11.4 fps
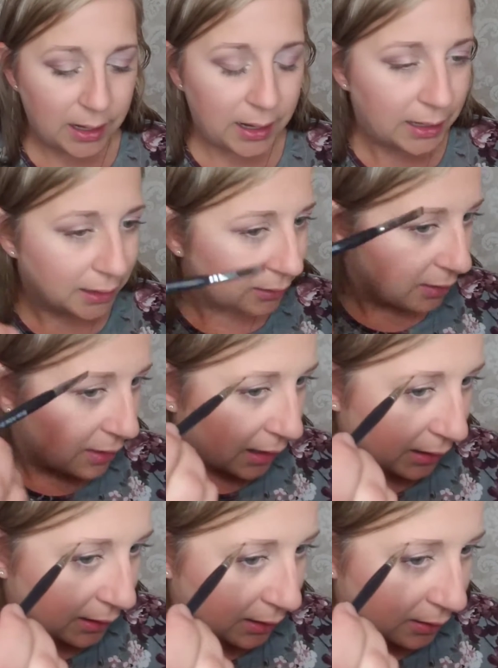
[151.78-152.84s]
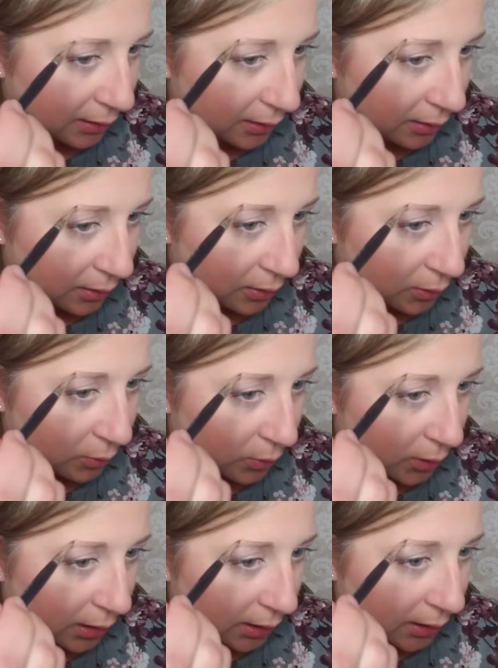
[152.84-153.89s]
And then
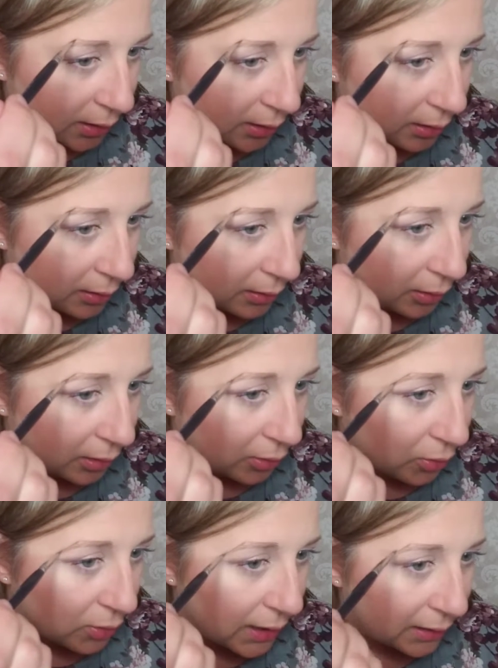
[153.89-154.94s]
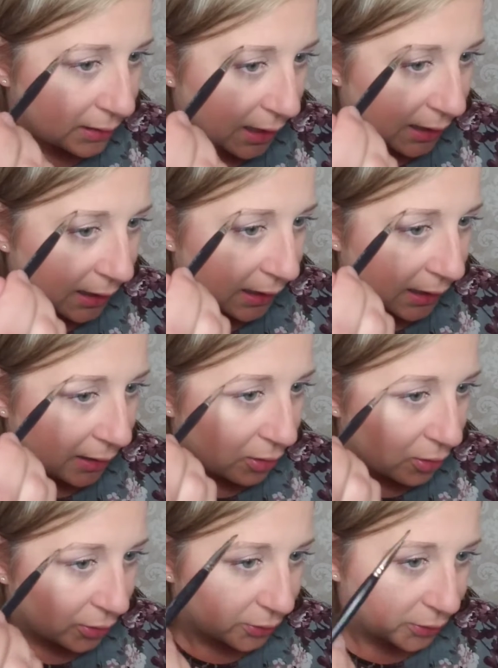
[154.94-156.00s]
we're gonna create that
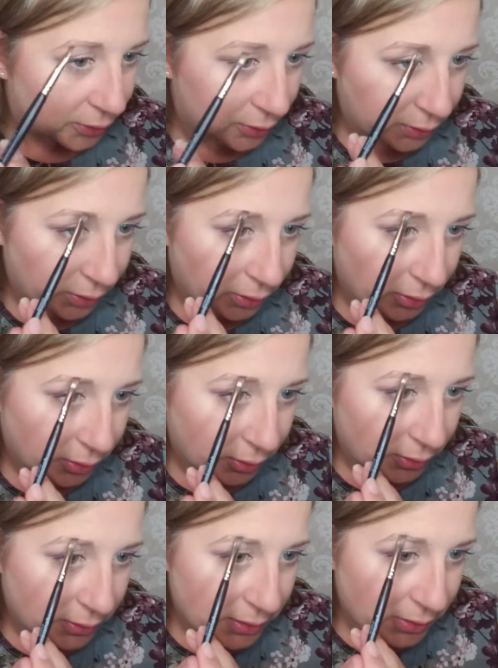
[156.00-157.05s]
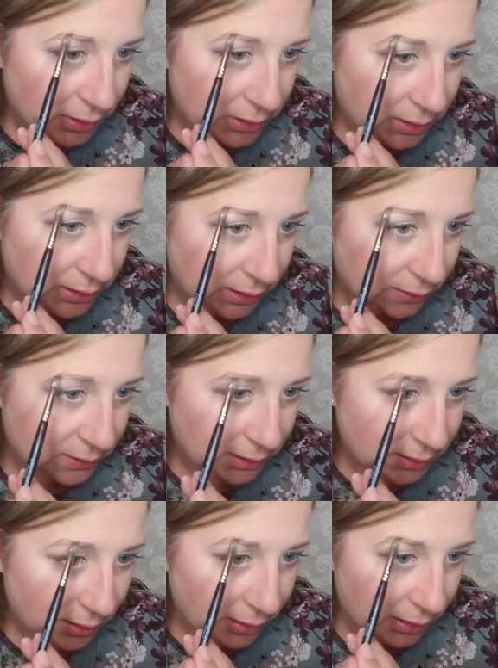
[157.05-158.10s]
angle. So this just gives
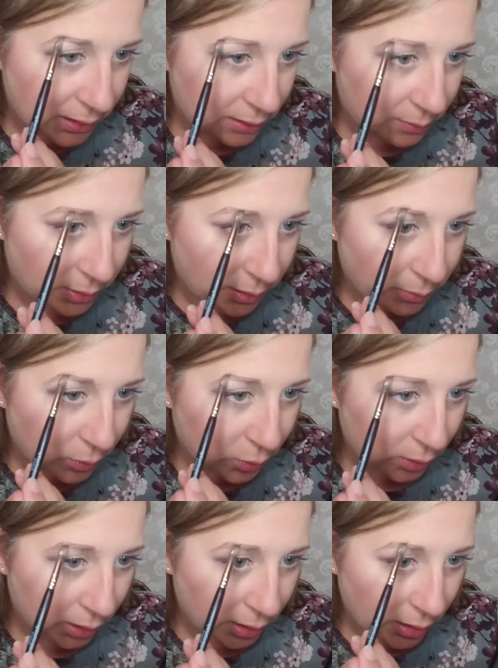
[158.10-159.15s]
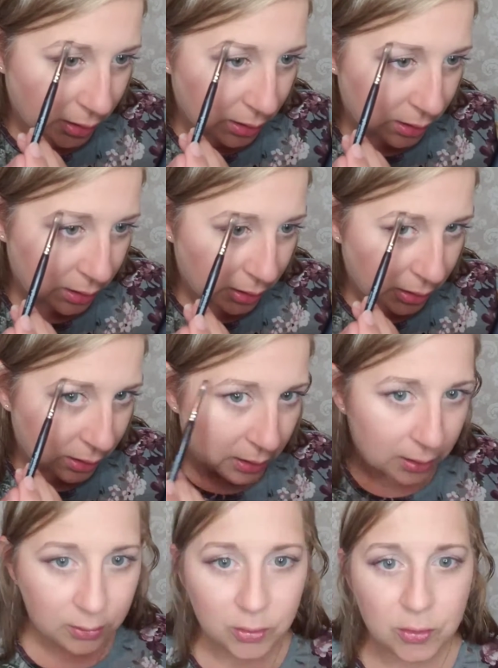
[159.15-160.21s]
us a little bit more
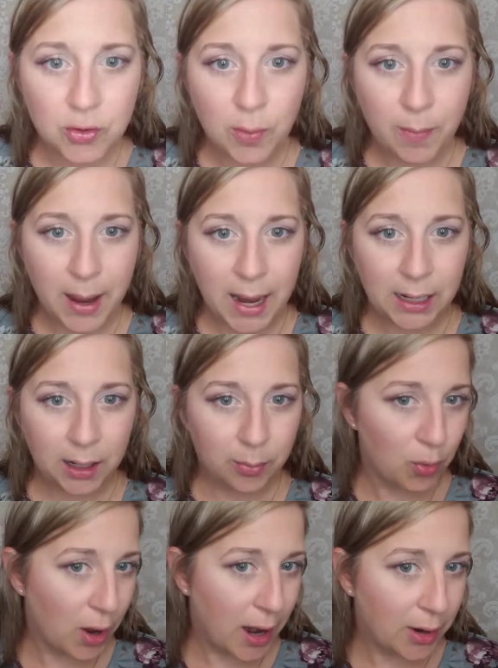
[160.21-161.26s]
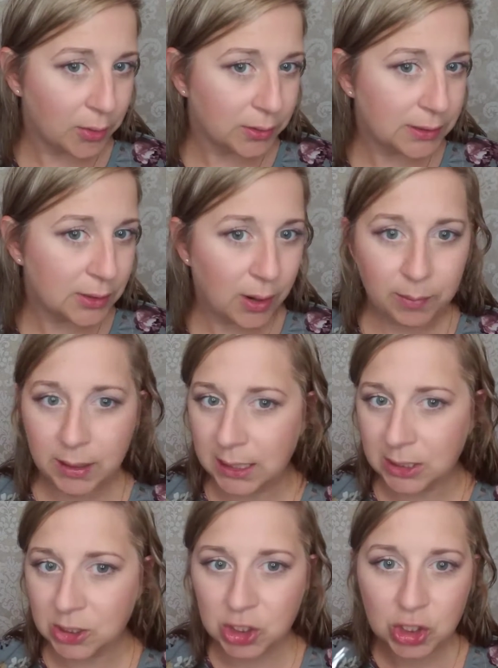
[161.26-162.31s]
dramatic brow. So I'm
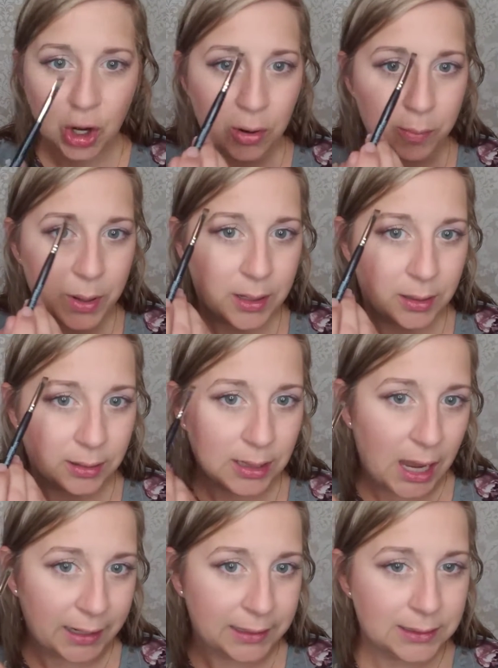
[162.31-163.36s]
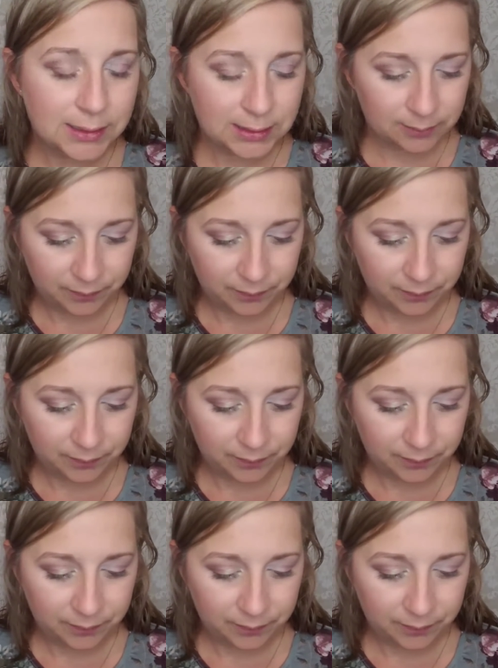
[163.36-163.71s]
getting sharp lines.